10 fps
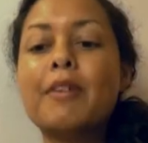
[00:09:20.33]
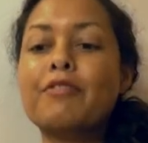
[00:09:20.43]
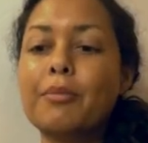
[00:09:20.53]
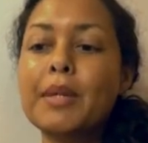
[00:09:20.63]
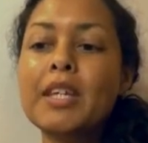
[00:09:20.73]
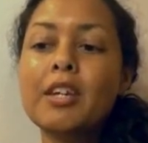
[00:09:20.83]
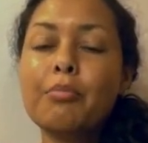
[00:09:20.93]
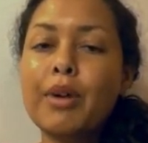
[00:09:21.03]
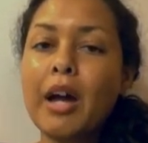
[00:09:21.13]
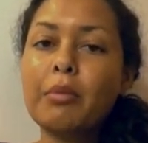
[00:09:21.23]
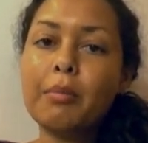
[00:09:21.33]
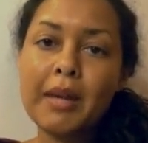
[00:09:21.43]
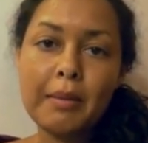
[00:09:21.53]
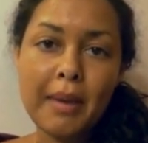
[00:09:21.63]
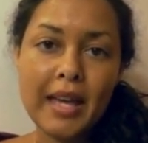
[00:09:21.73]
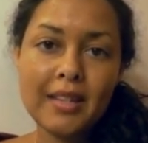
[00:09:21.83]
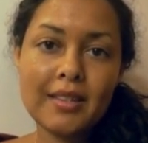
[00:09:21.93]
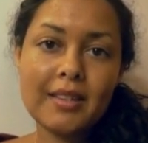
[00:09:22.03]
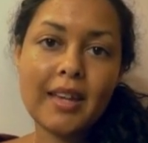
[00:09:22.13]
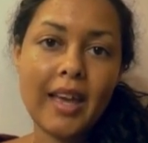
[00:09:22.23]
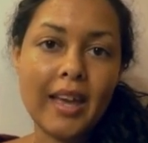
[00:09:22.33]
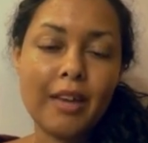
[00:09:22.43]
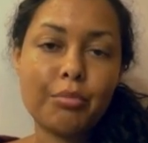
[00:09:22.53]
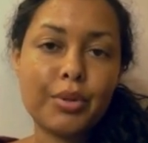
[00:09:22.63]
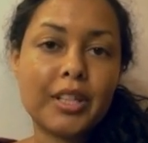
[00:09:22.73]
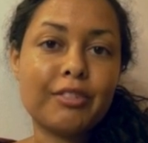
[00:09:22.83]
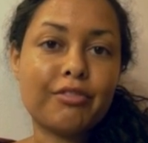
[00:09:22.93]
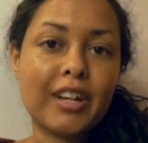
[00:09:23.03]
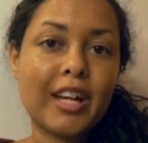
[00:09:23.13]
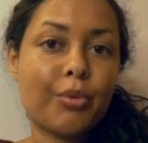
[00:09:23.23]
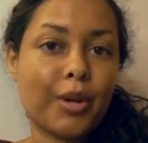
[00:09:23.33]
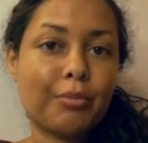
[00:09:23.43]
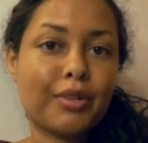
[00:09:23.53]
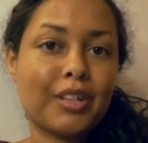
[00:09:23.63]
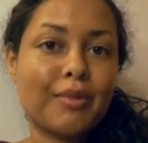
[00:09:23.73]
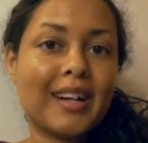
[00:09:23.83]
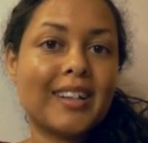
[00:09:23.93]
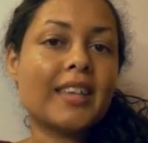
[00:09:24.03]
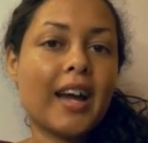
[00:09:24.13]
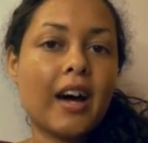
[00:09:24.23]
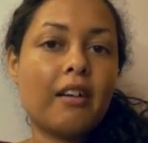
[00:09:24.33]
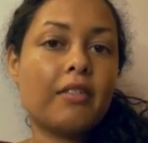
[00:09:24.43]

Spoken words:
for me, Primal Pit Paste and Pretty Frank work pretty well. They have